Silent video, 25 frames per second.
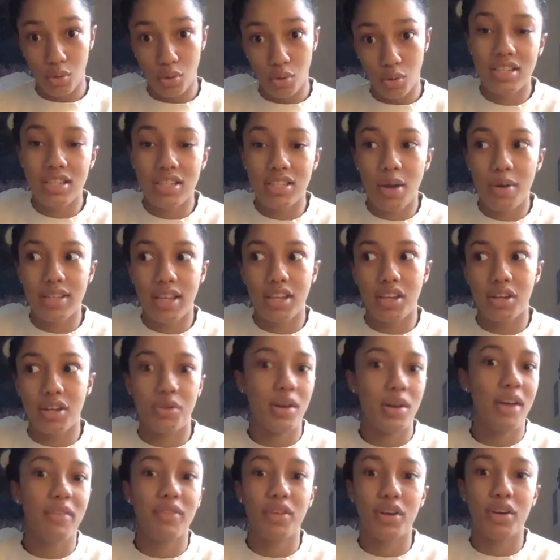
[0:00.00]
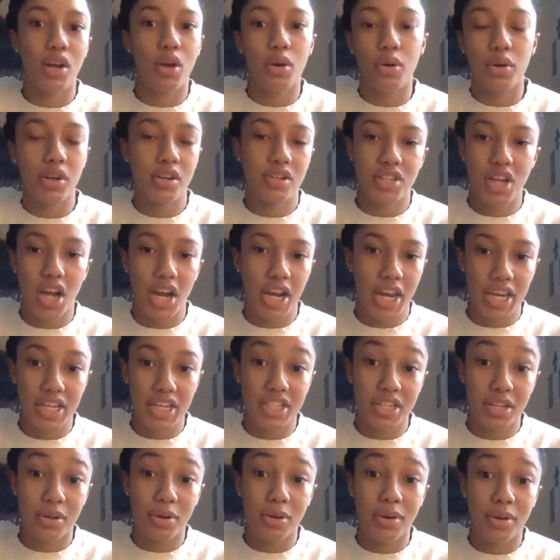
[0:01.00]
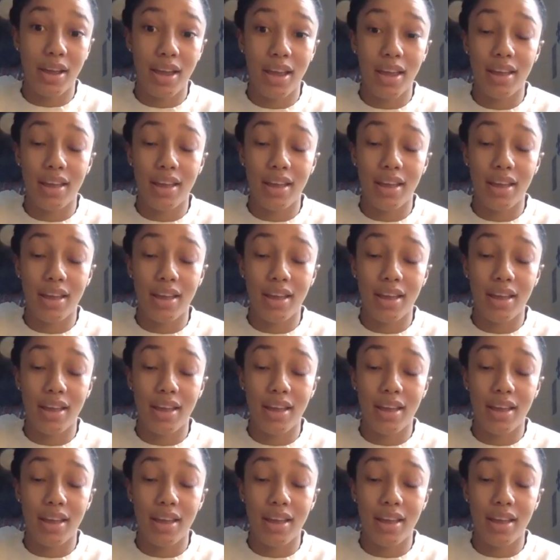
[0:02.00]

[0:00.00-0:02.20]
It's always like you never know who you're talking to.